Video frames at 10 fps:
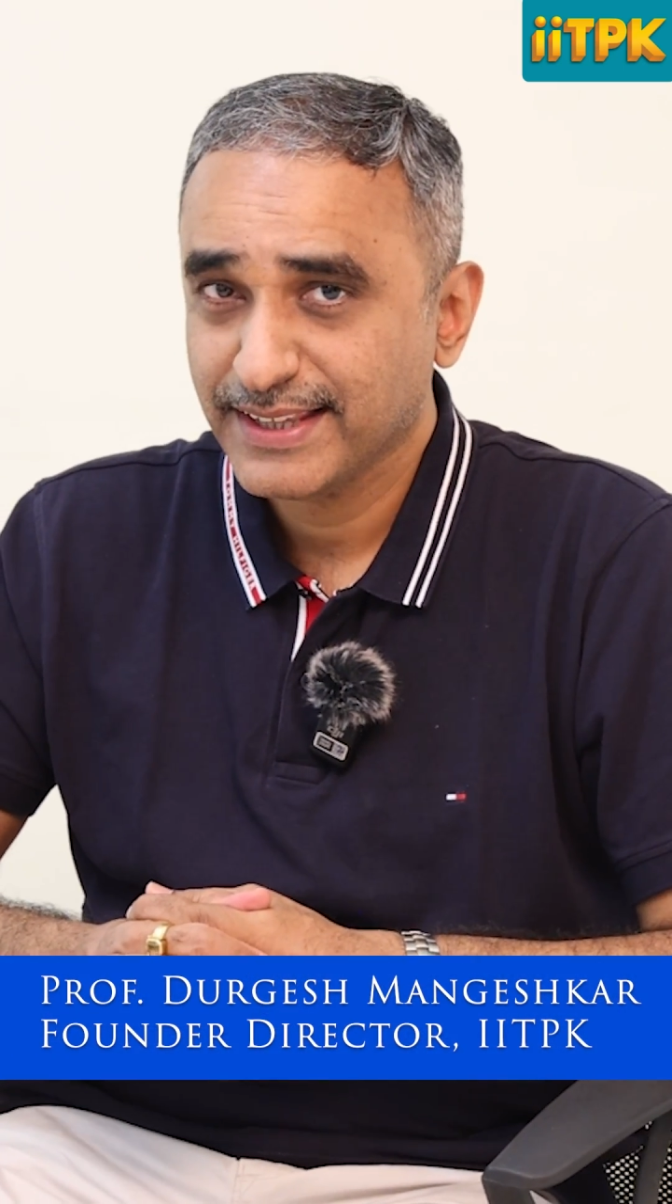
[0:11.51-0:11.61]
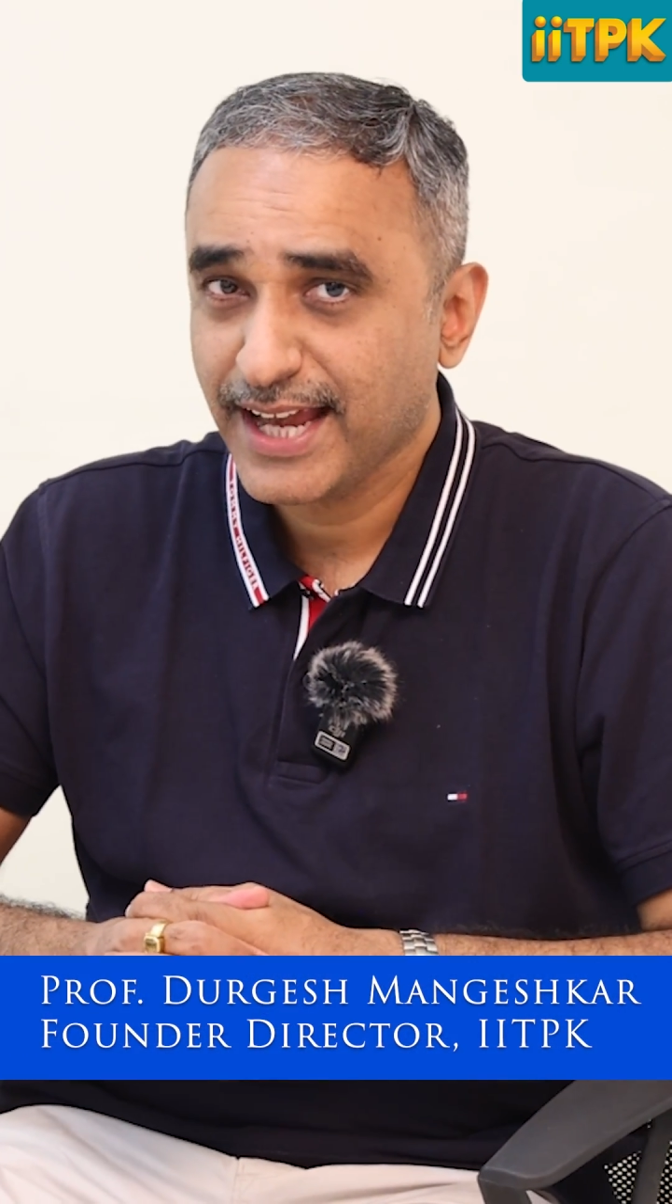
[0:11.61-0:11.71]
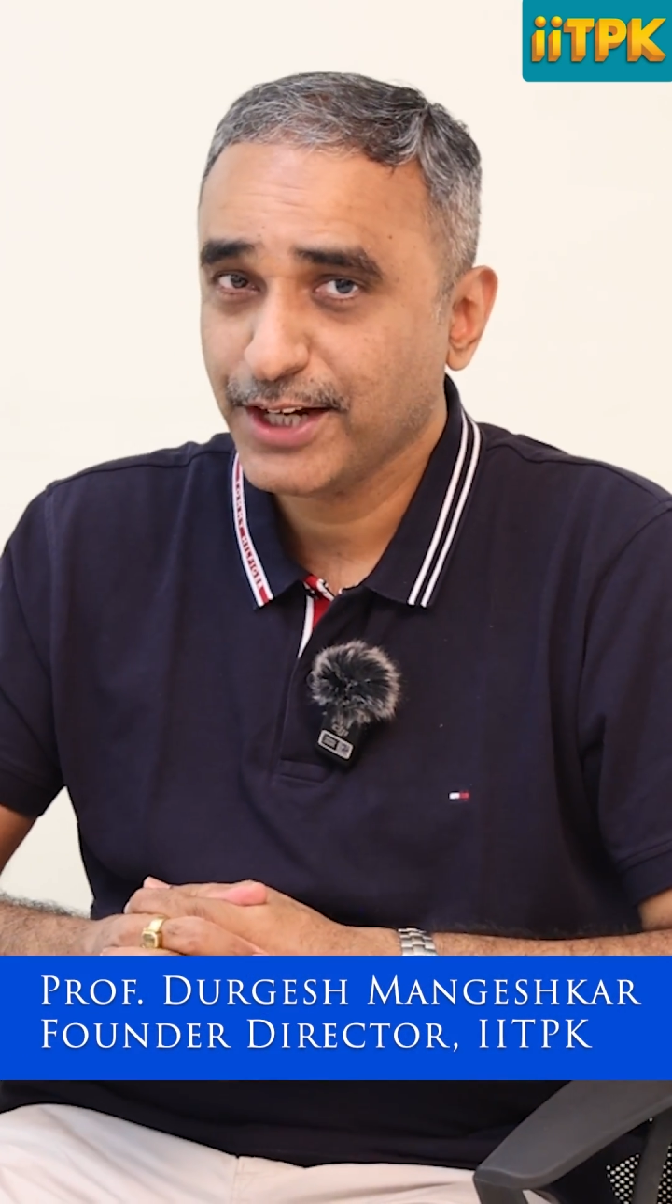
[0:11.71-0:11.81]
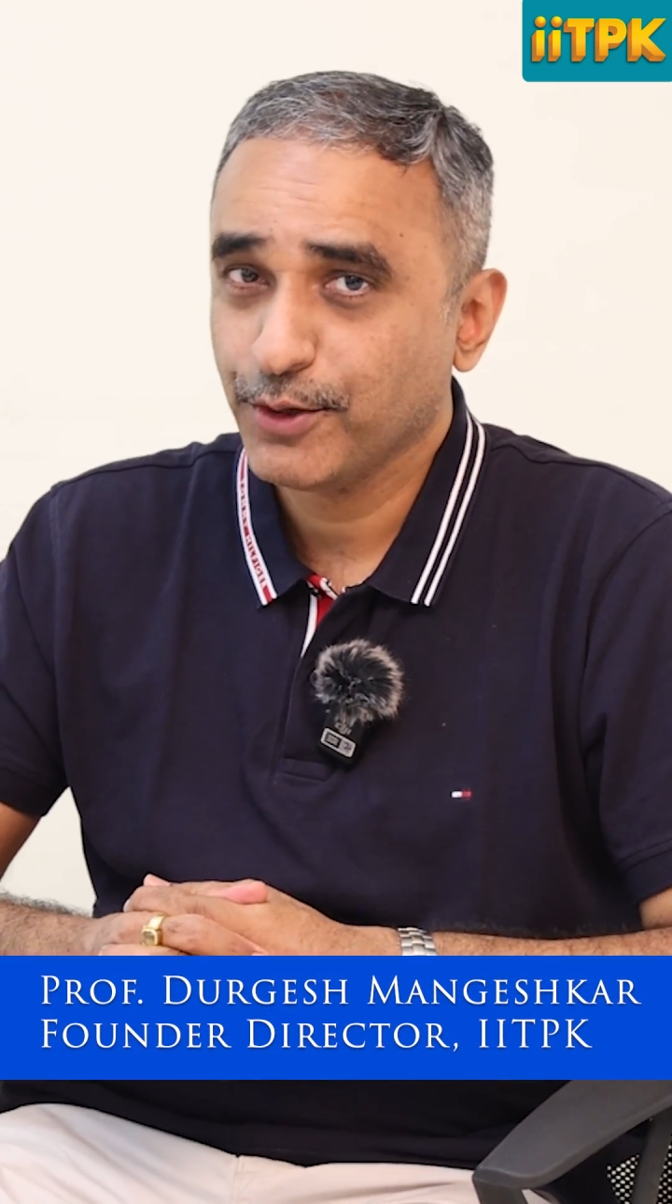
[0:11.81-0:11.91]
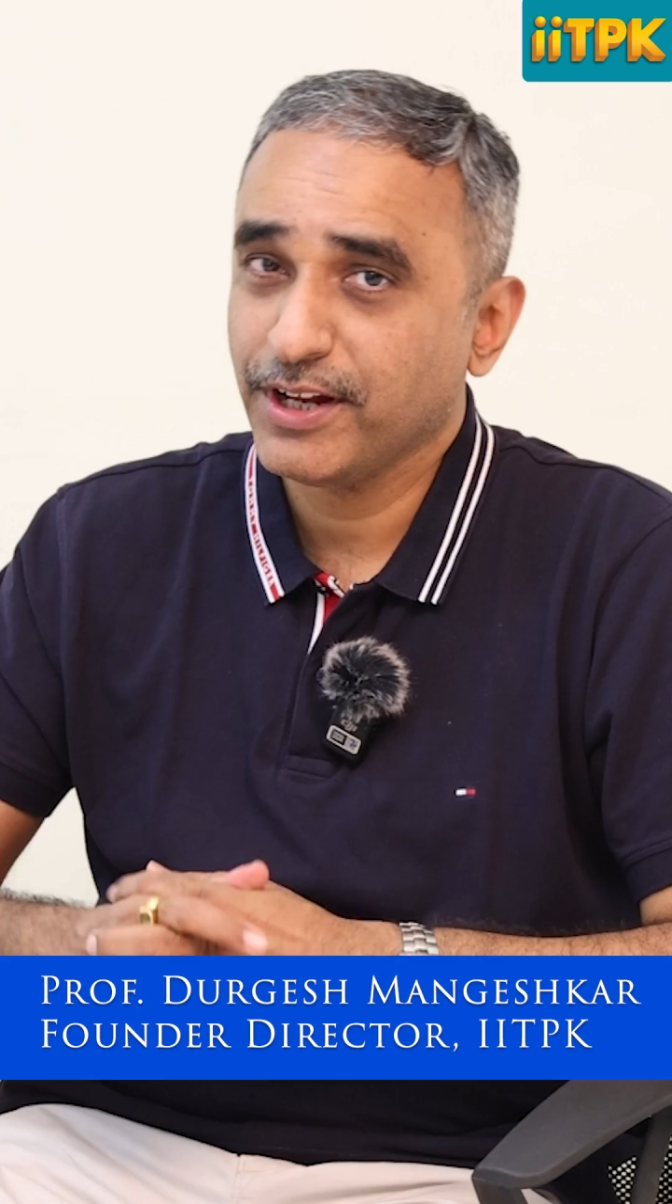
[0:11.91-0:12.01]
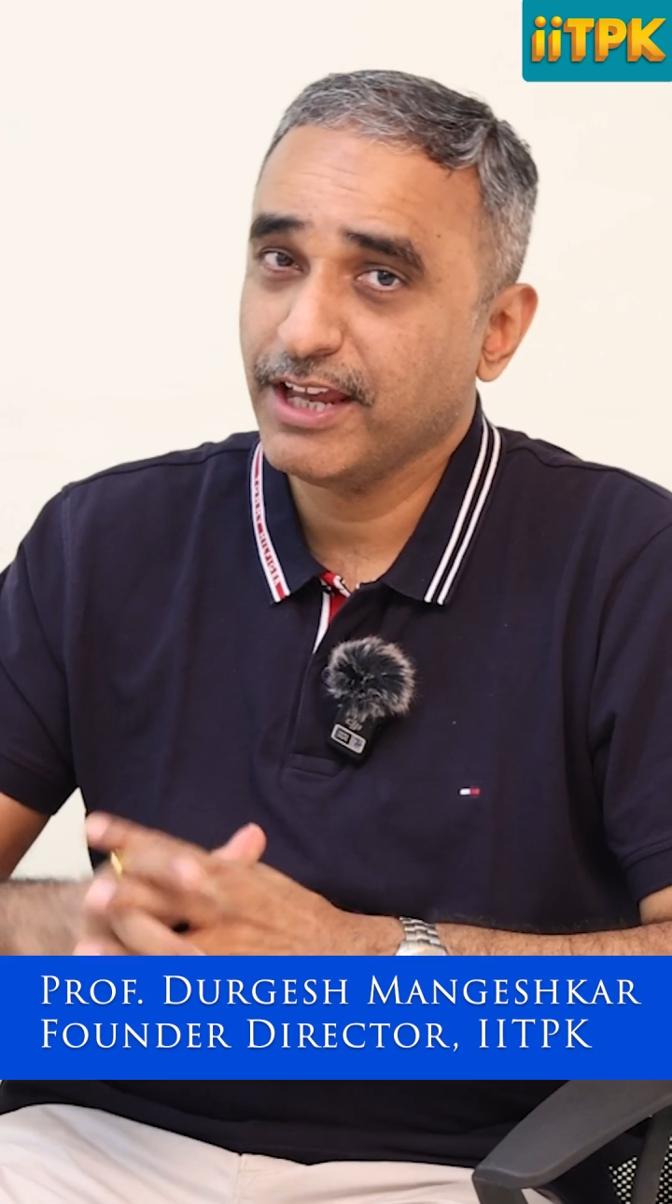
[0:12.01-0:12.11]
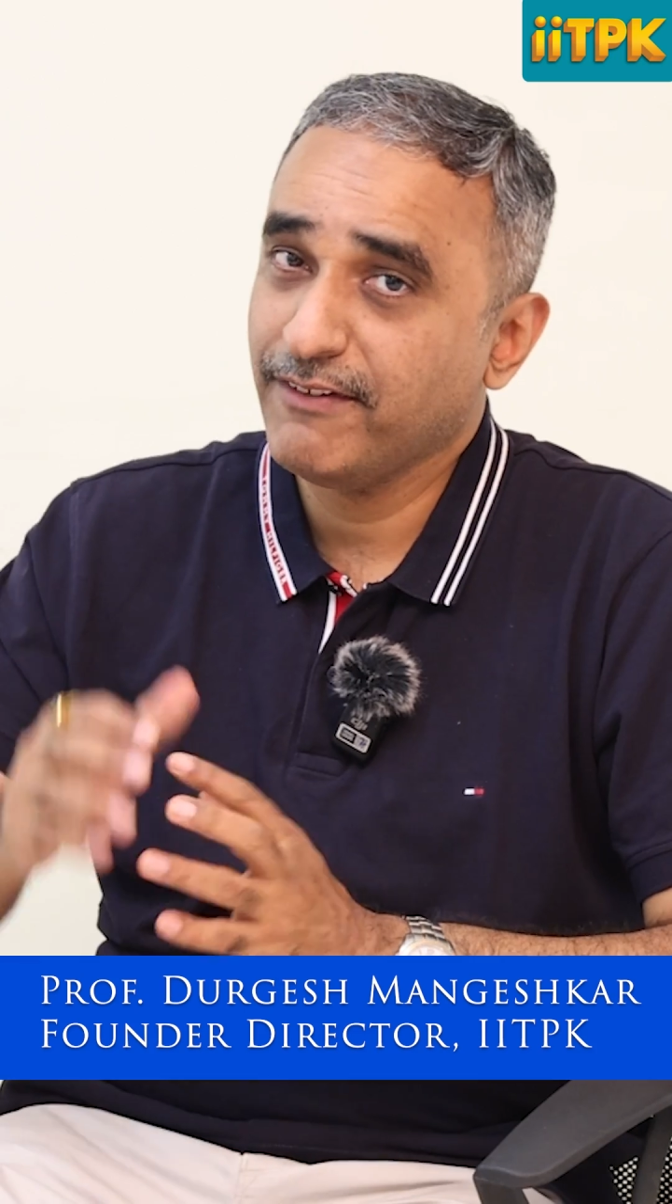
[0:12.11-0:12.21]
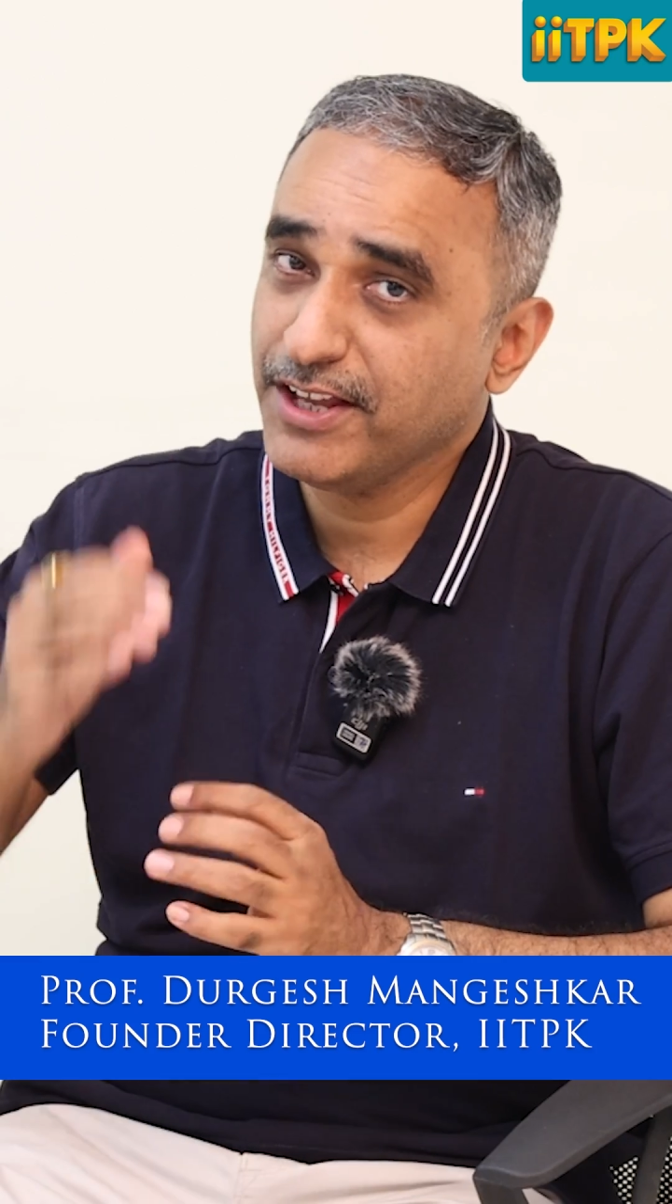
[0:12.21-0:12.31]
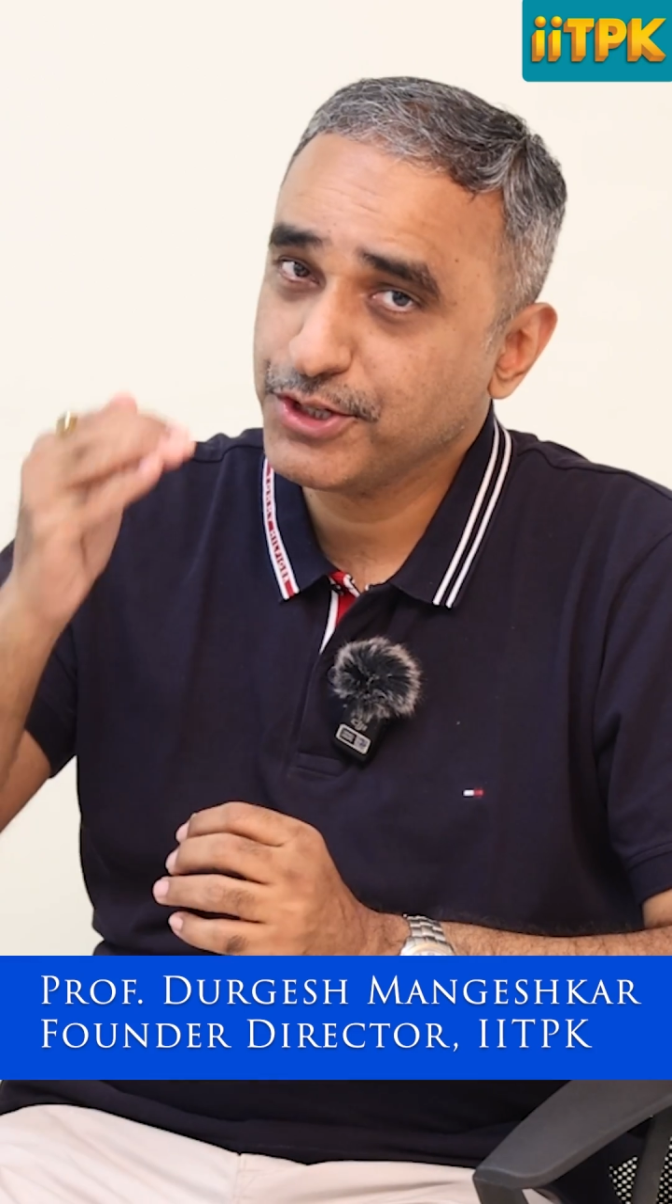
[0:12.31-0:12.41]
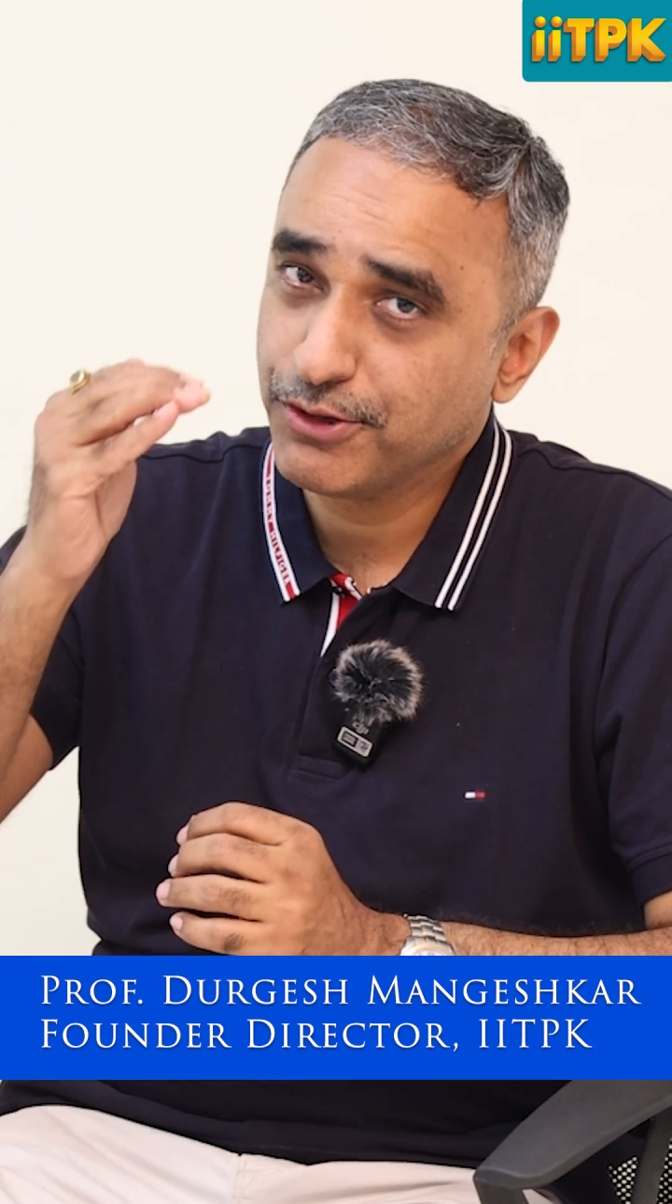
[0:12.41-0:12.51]
that your
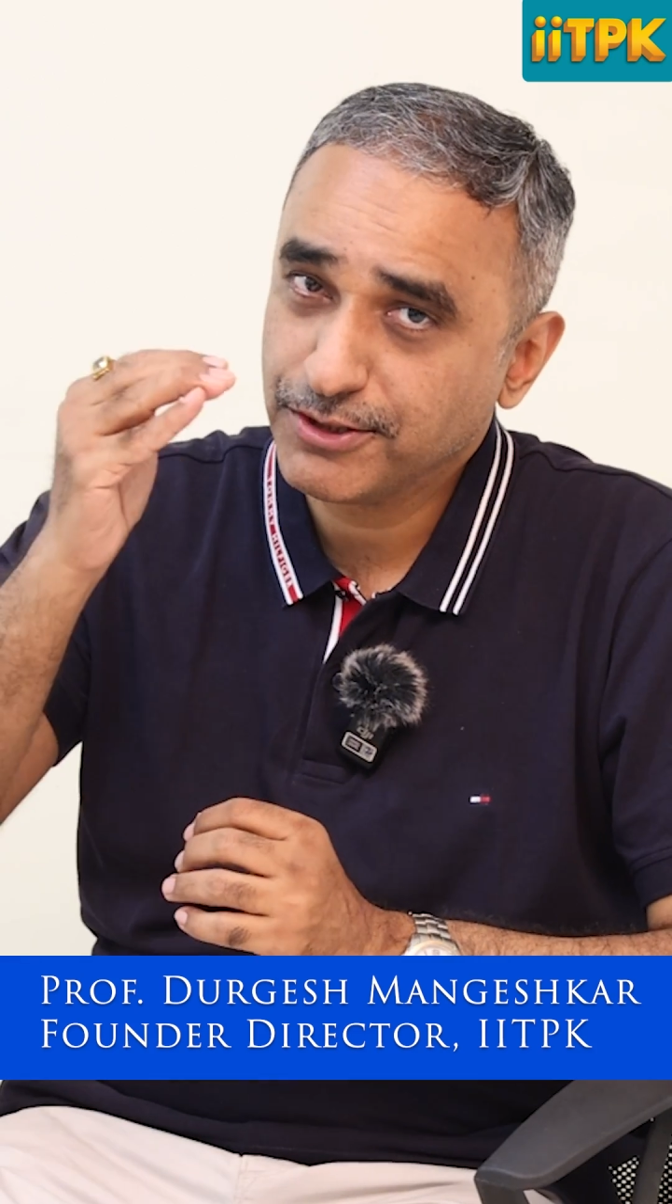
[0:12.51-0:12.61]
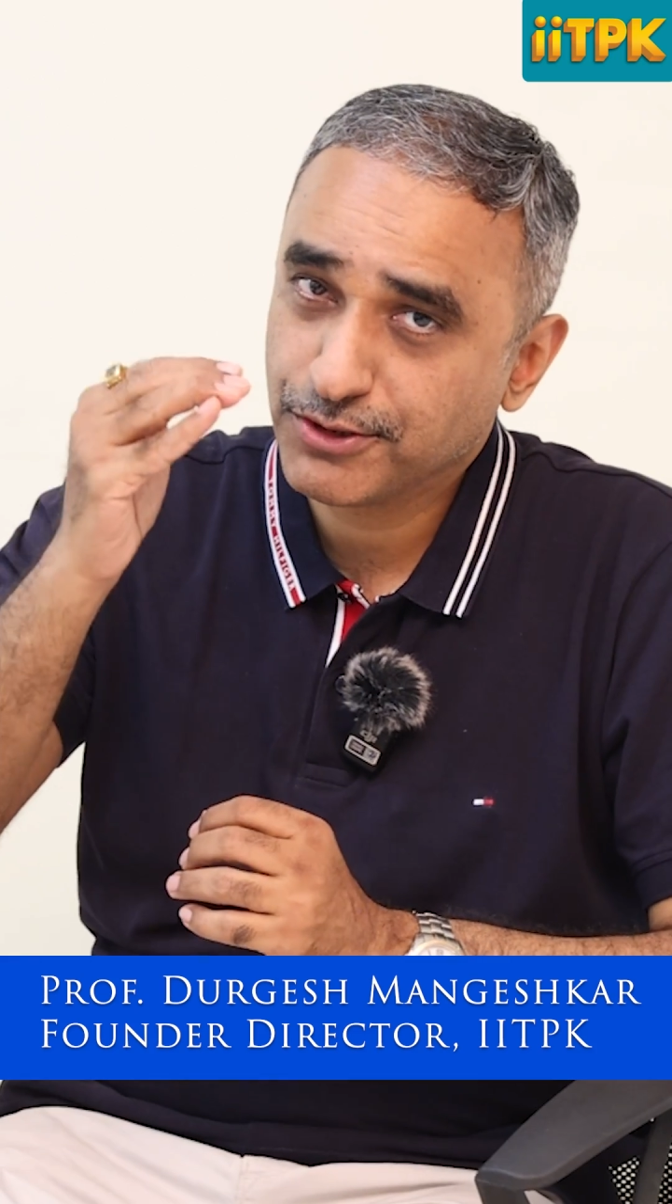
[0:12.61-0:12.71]
eventual